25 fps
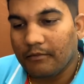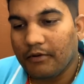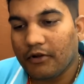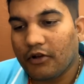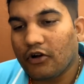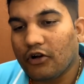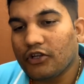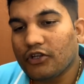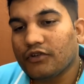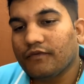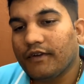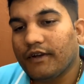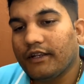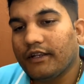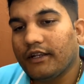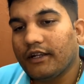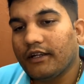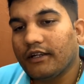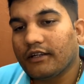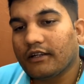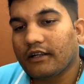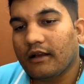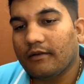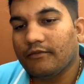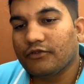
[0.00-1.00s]
Because when
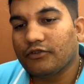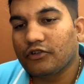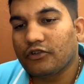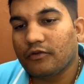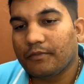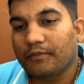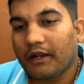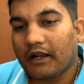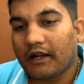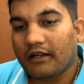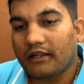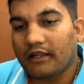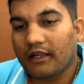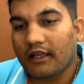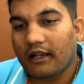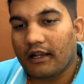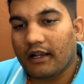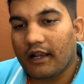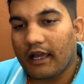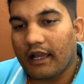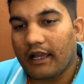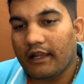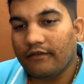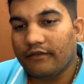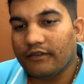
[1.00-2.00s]
it comes to practical
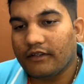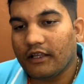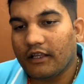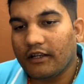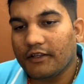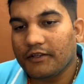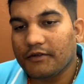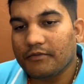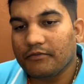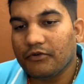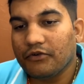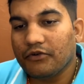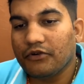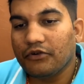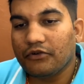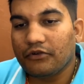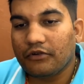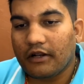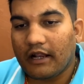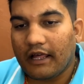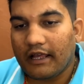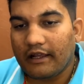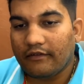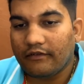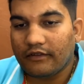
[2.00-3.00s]
life, there is more to
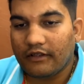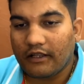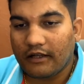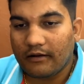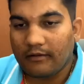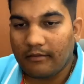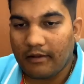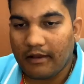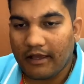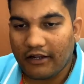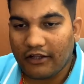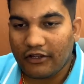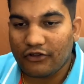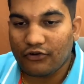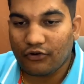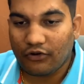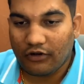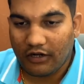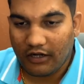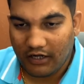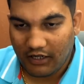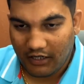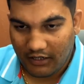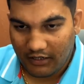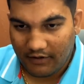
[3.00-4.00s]
life than marriage
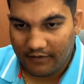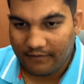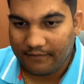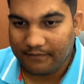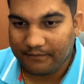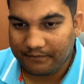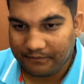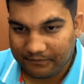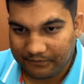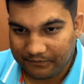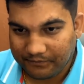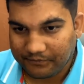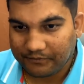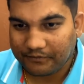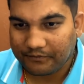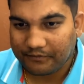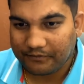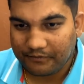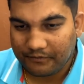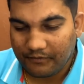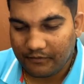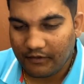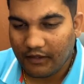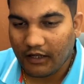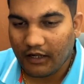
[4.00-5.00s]
only.
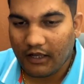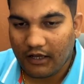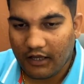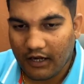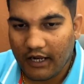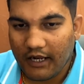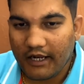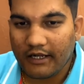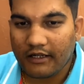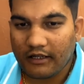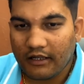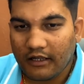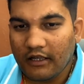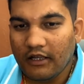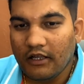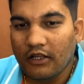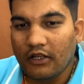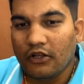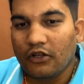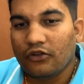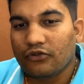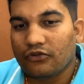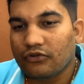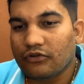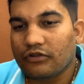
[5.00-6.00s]
right?
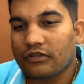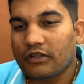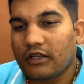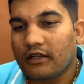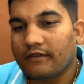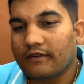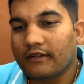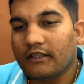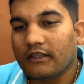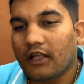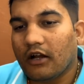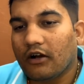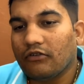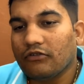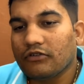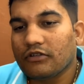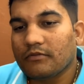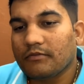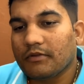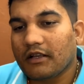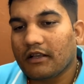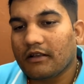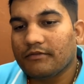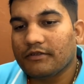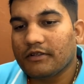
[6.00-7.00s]
So seventh house
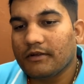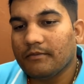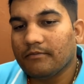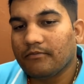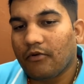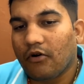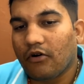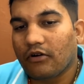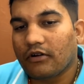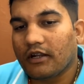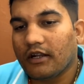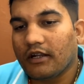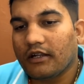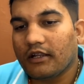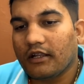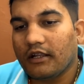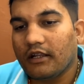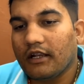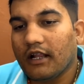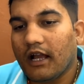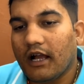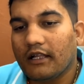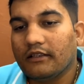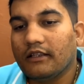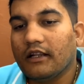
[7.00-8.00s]
becomes important
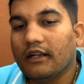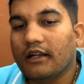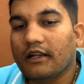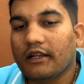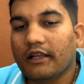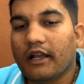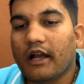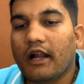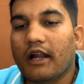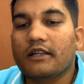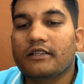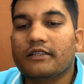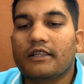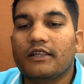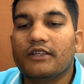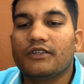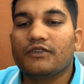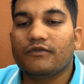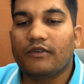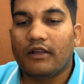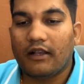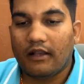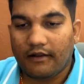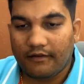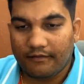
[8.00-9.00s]
in other regards
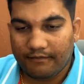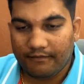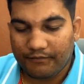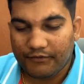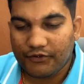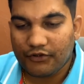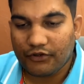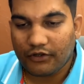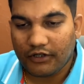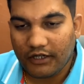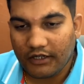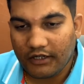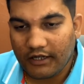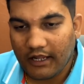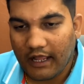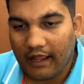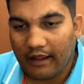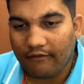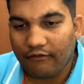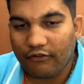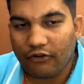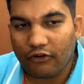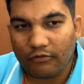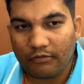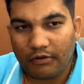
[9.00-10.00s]
as well. So it
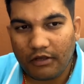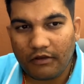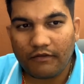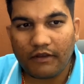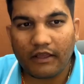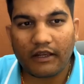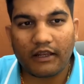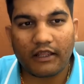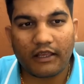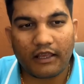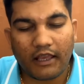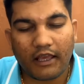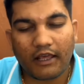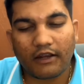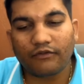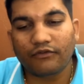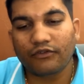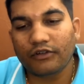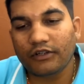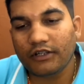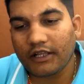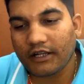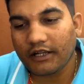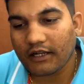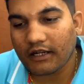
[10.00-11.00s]
have to be very
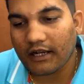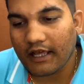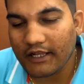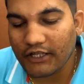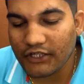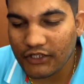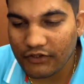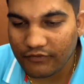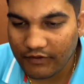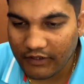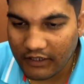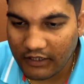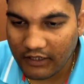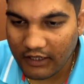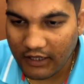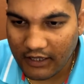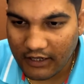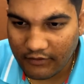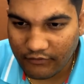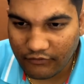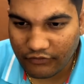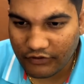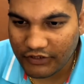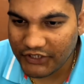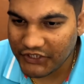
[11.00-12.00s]
carefully analyzed, very
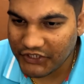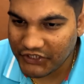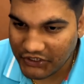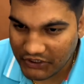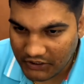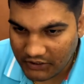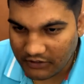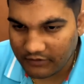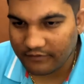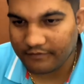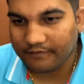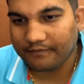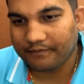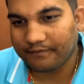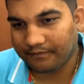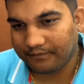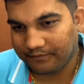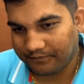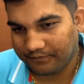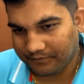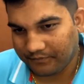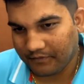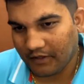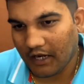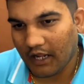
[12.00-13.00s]
carefully seen,
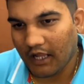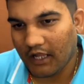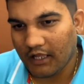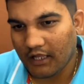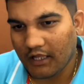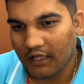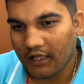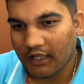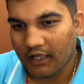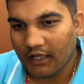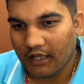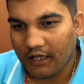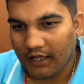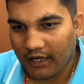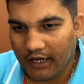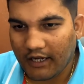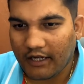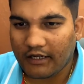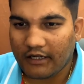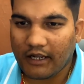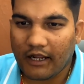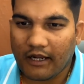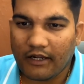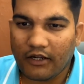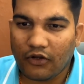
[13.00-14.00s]

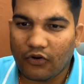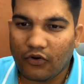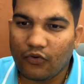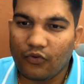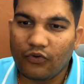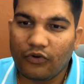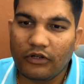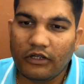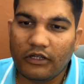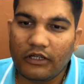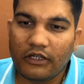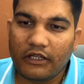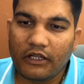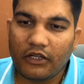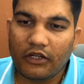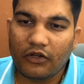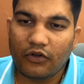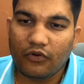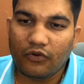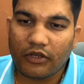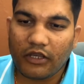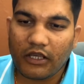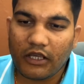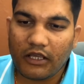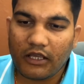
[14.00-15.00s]
right? And only
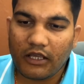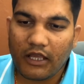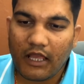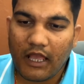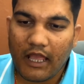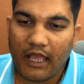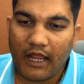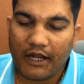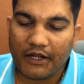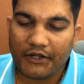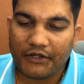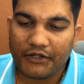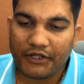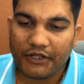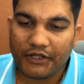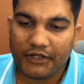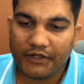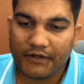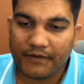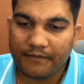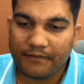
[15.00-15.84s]
looking at